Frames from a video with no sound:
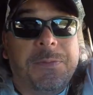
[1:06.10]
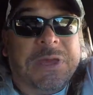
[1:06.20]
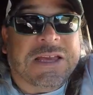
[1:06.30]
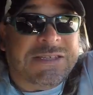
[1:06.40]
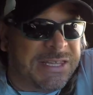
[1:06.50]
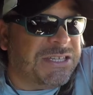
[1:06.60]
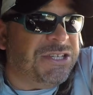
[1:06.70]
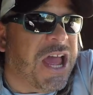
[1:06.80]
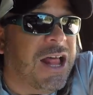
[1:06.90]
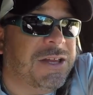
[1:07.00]
because this
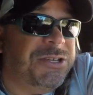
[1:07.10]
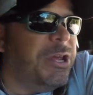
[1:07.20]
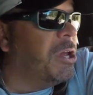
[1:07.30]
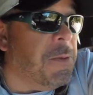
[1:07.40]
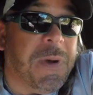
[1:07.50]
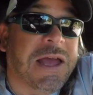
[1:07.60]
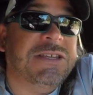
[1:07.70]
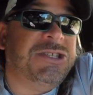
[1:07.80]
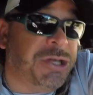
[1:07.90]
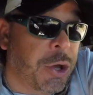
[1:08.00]
challenge
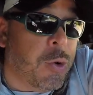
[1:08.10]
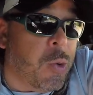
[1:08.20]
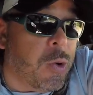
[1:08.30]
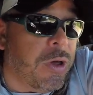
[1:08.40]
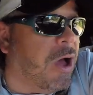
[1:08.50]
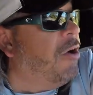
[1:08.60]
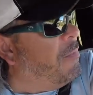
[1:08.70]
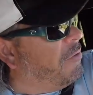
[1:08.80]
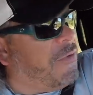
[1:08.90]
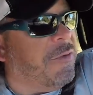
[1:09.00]
combines two of
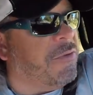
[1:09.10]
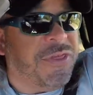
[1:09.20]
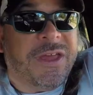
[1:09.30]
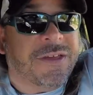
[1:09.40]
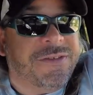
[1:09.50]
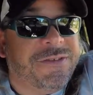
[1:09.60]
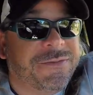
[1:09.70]
my favorite things